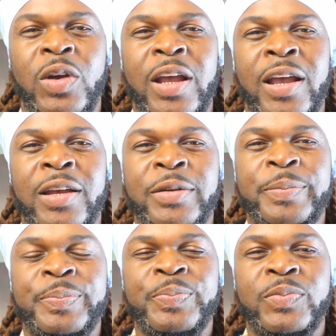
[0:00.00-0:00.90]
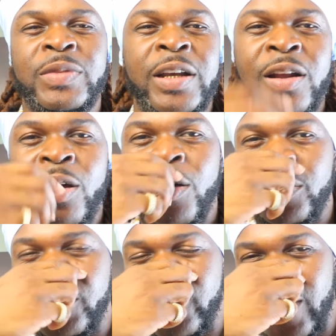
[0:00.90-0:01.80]
And later
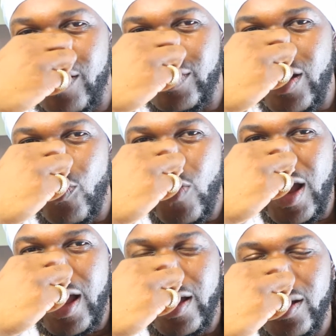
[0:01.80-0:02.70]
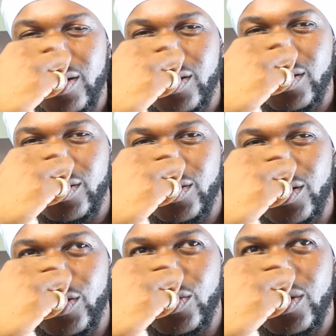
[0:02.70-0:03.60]
on you found out why.
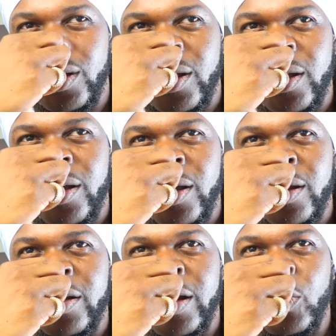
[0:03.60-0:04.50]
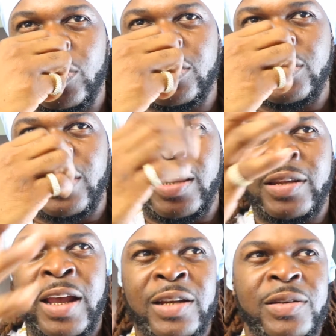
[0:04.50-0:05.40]
There was,
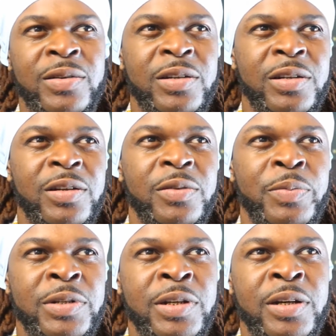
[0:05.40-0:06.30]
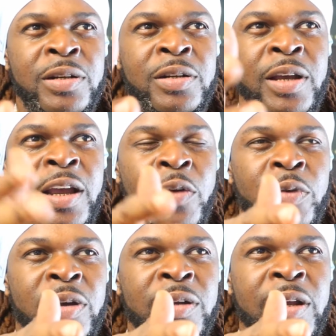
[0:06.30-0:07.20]
at that particular
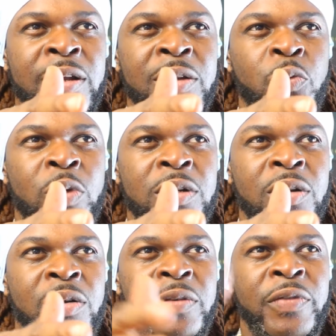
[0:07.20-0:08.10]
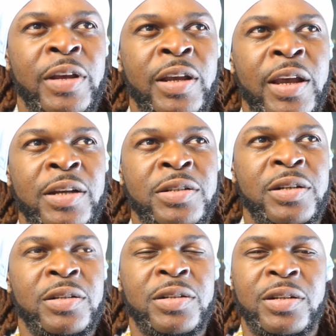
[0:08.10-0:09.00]
area, they went on a
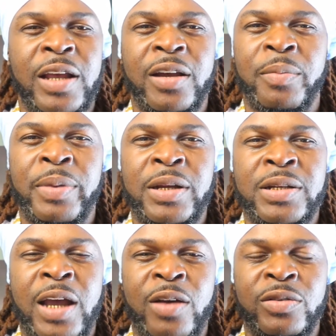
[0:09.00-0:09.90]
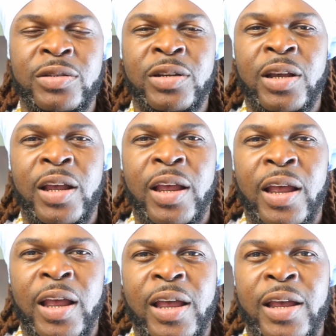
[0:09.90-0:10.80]
vacation to like a beach house,
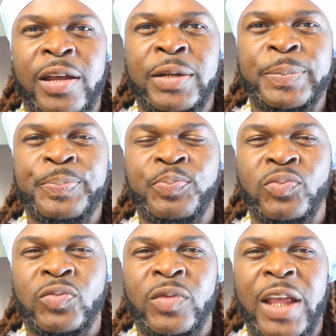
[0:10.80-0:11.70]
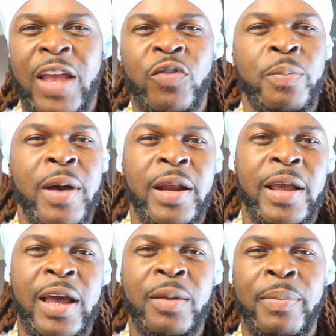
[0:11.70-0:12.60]
and
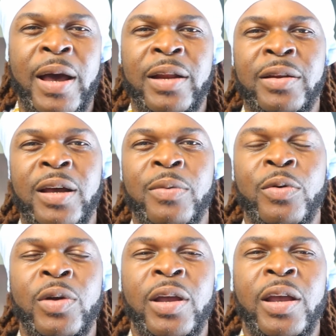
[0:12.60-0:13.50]
everybody had a body double.